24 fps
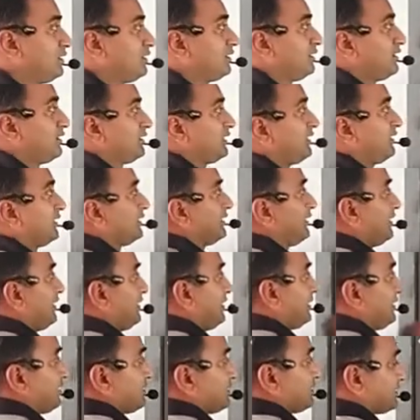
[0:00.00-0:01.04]

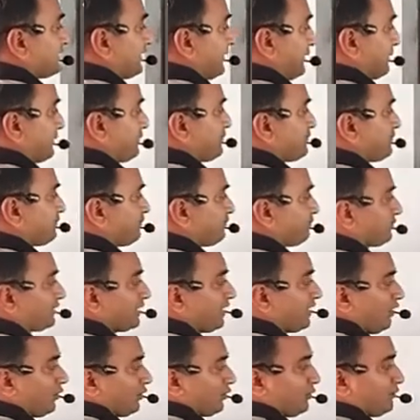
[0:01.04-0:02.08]
Here, see
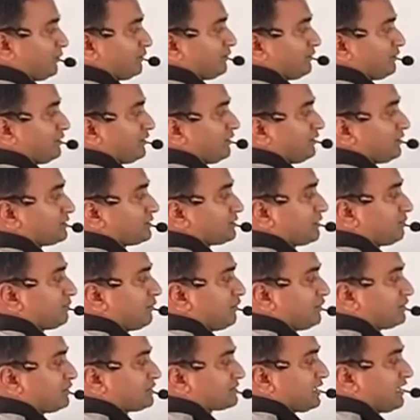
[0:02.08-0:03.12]
how.
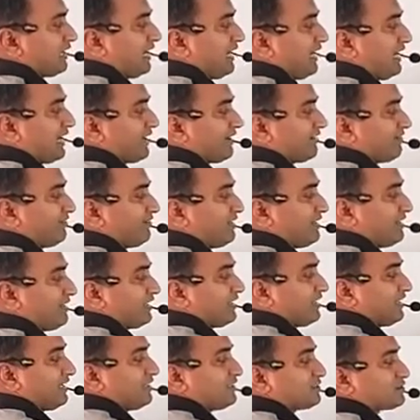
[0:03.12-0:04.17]
Suppose
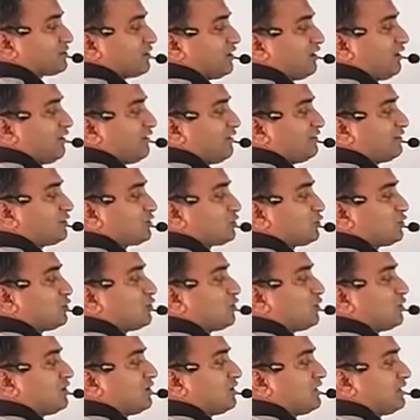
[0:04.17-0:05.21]
R1 is of 2
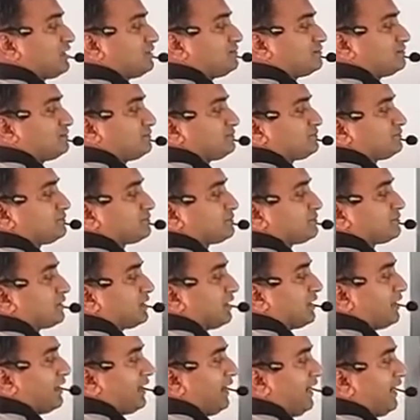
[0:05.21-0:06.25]
ohm
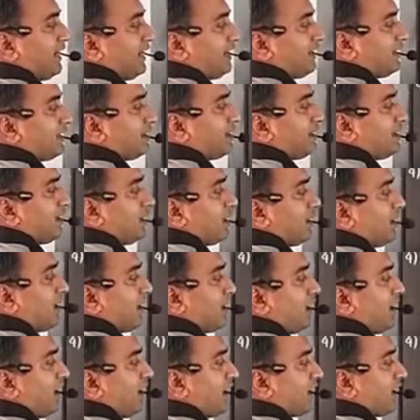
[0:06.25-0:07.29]
and
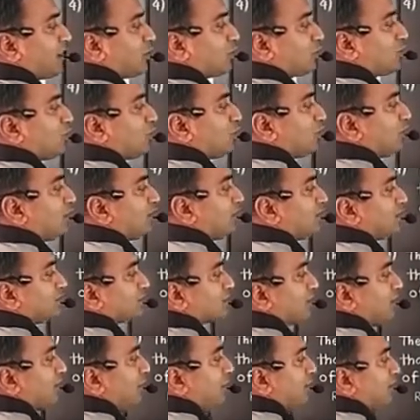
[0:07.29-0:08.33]
R2
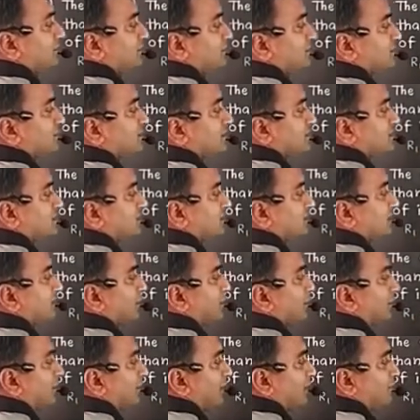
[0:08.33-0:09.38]
is of
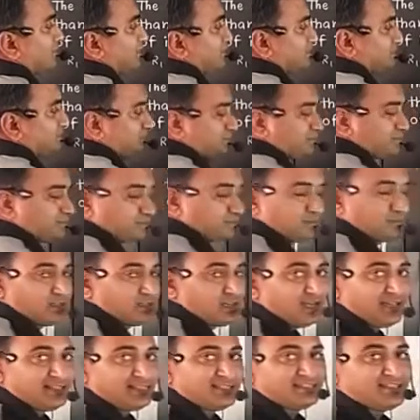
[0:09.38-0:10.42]
3 ohm
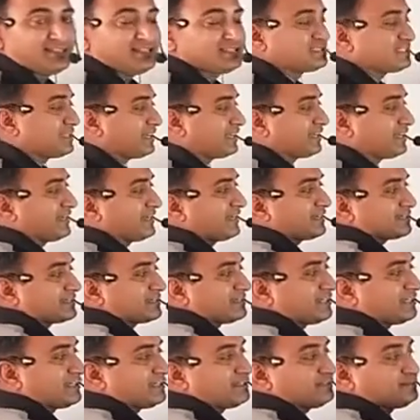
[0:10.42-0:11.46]
and these are
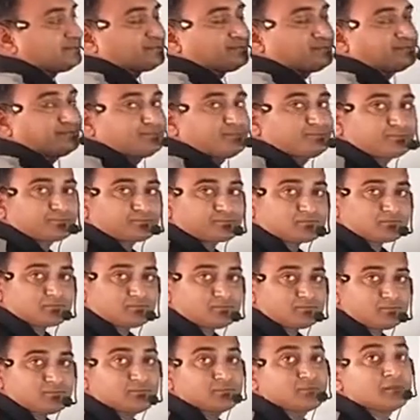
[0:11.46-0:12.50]
connected in
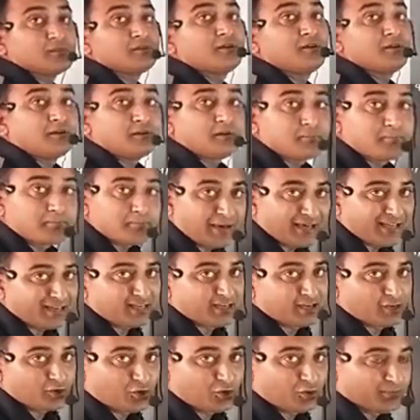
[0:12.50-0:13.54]

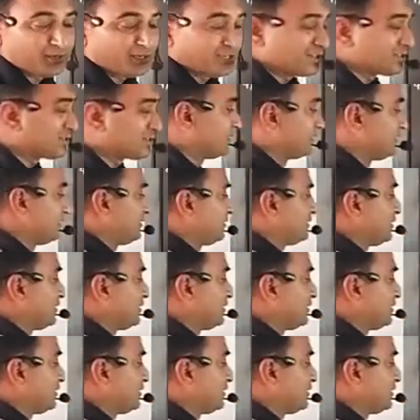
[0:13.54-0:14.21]
parallel combination.